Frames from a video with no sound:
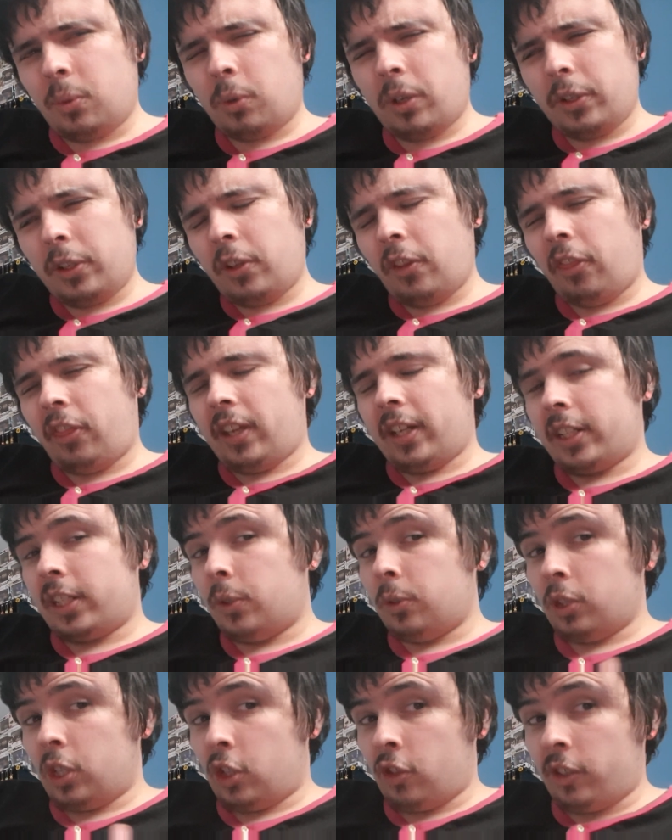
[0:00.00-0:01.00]
What do you think? Do
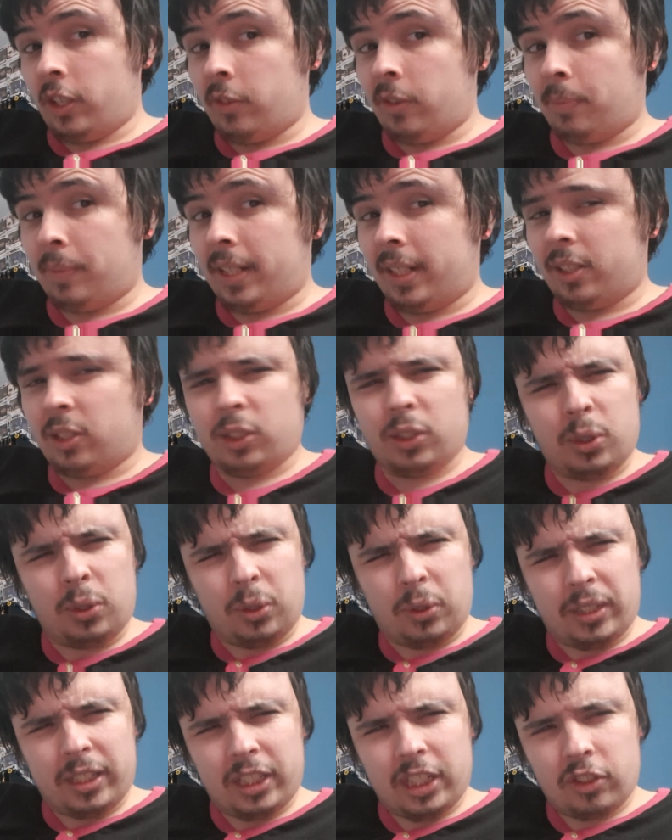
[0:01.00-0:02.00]
you agree with me or do you
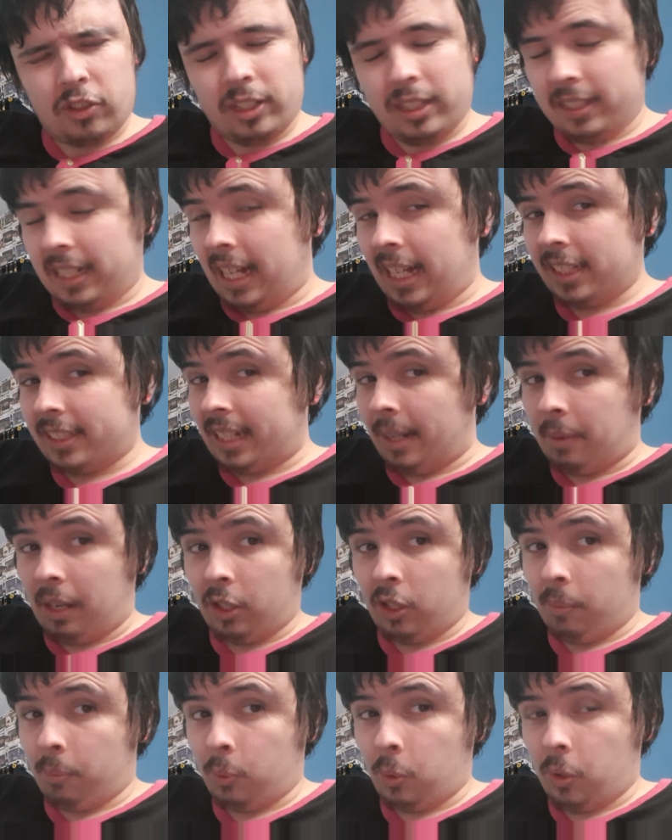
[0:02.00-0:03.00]
disagree? Last time I
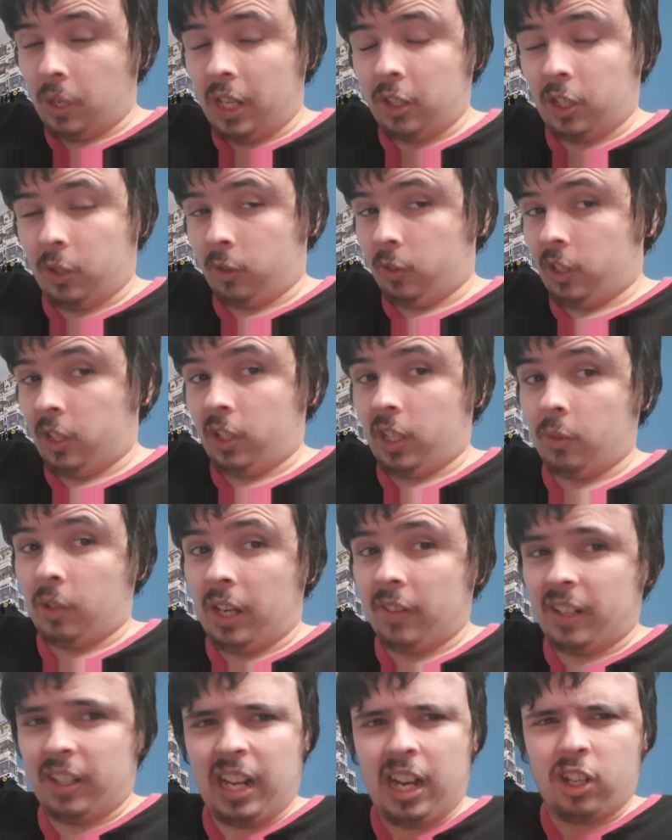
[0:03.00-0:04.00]
got
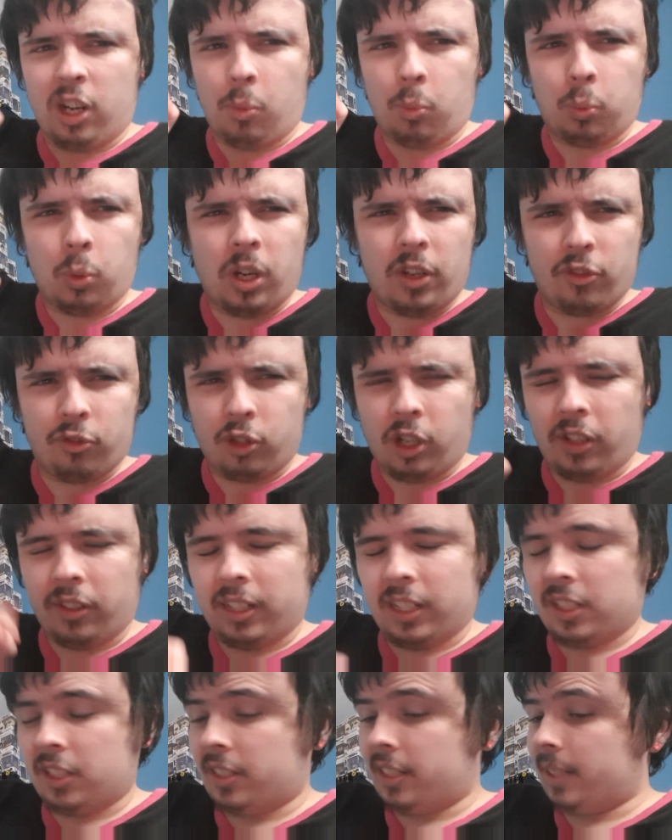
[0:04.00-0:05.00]
one wrong
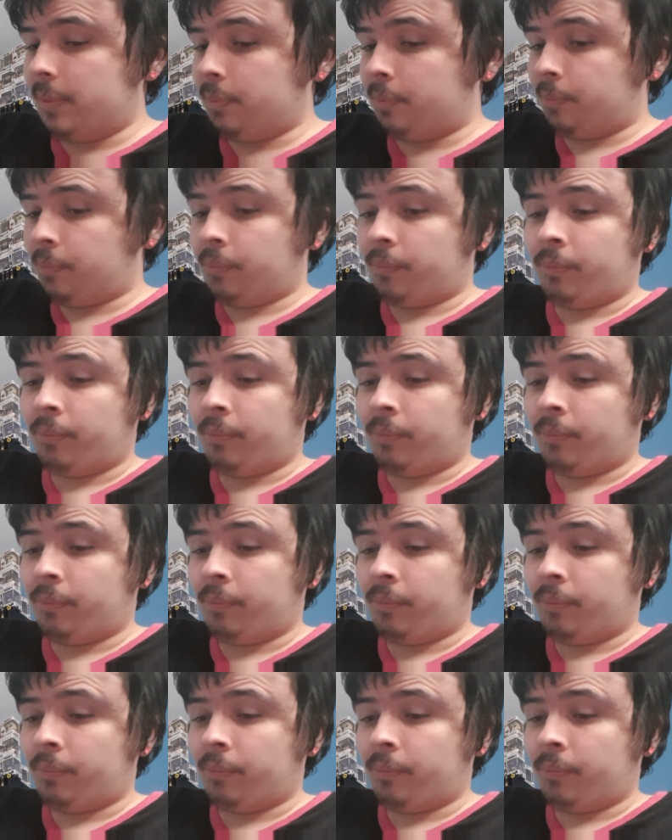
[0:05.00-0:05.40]
last time.